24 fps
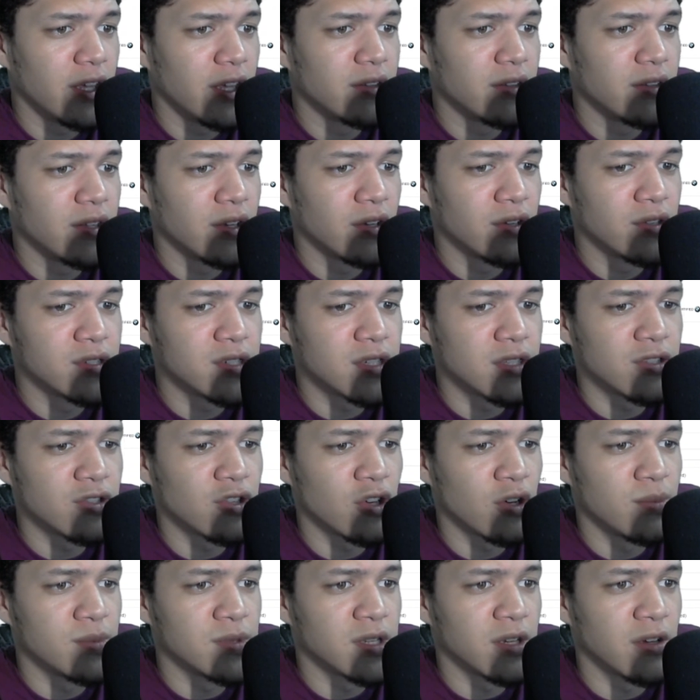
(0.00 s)
of deals in
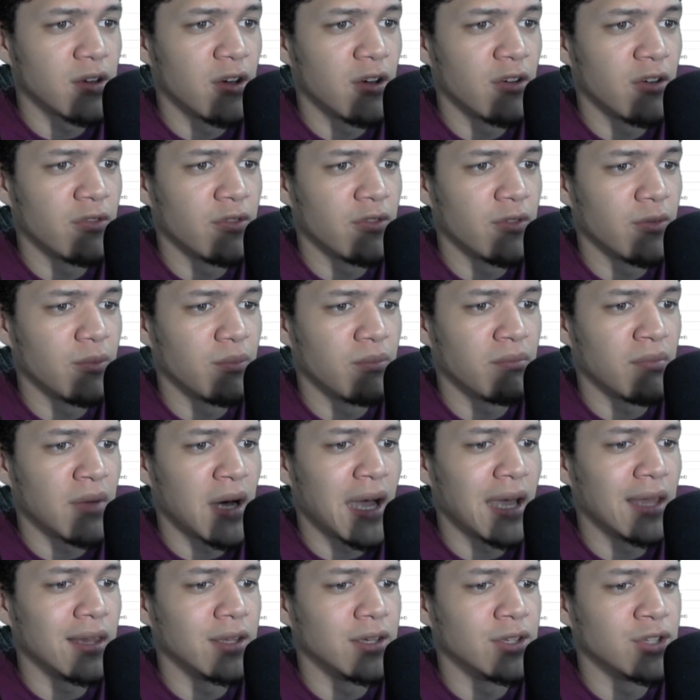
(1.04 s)
terms of
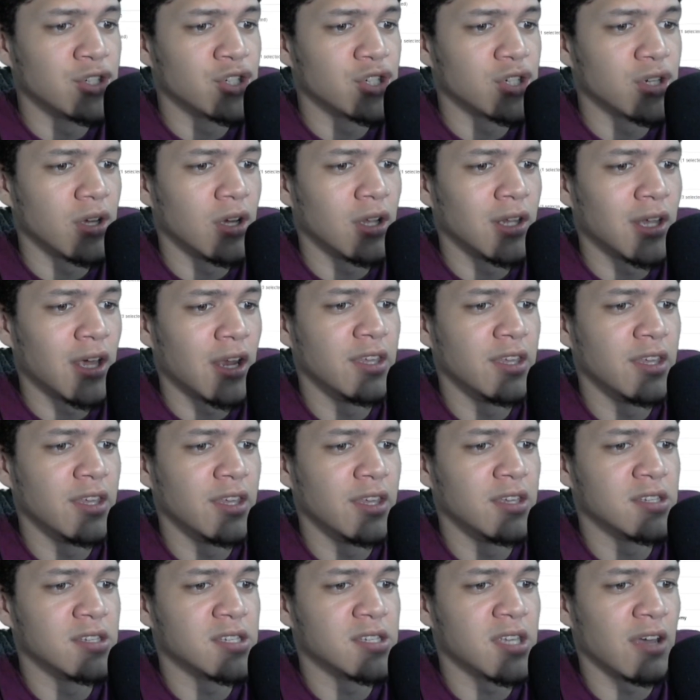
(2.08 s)
mileage. A lot of
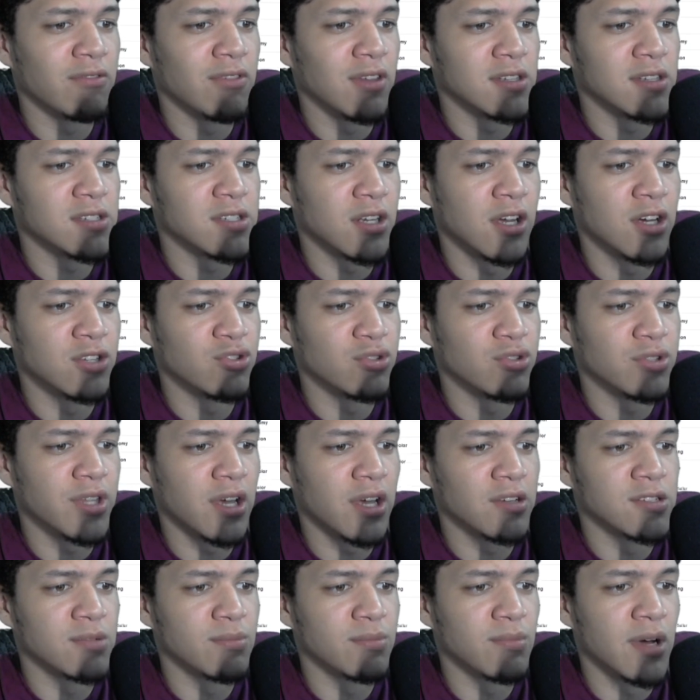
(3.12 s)
these have less than
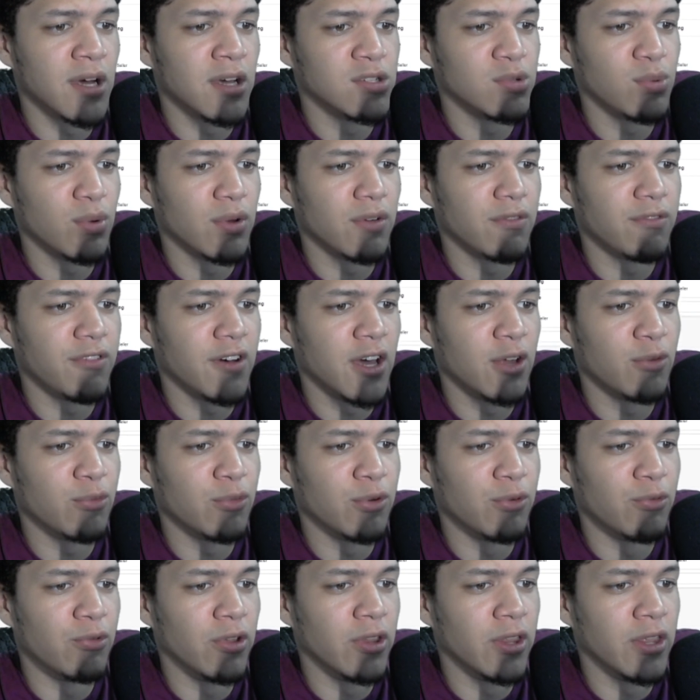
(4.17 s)
100,000 miles. You want to find
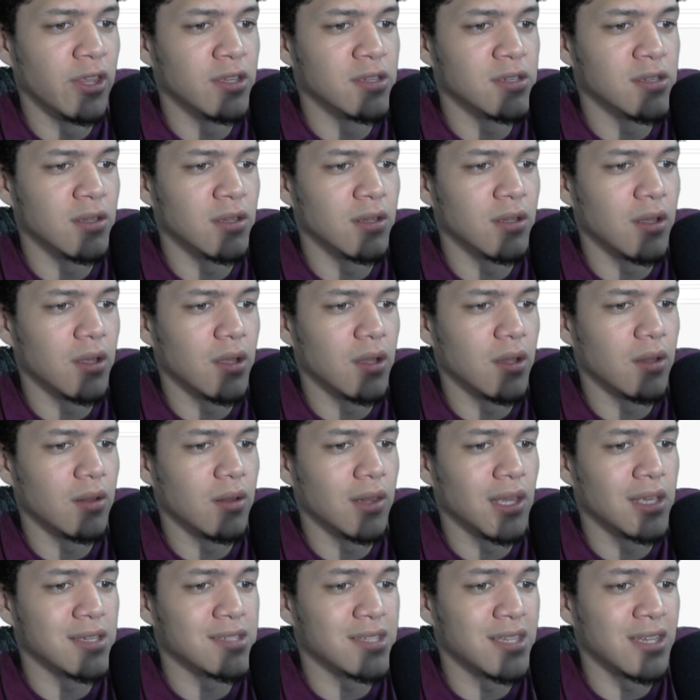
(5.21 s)
one really
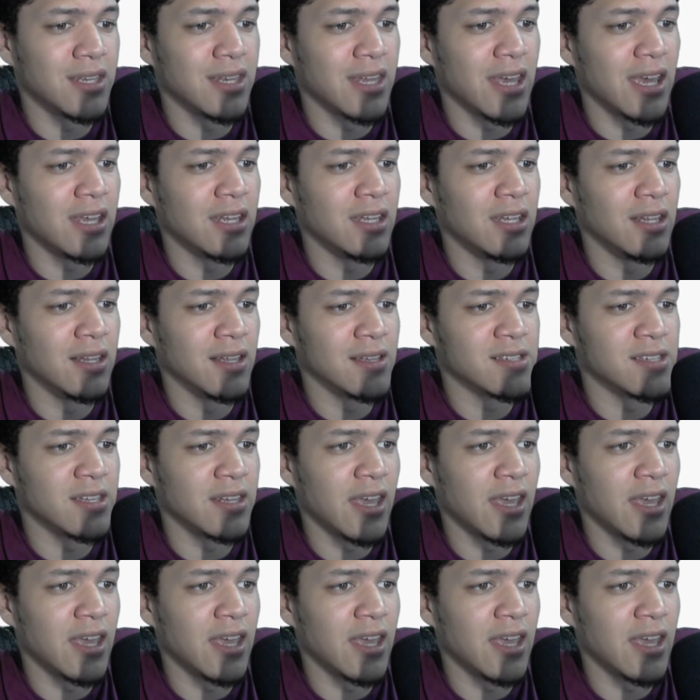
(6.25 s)
less than 90, less than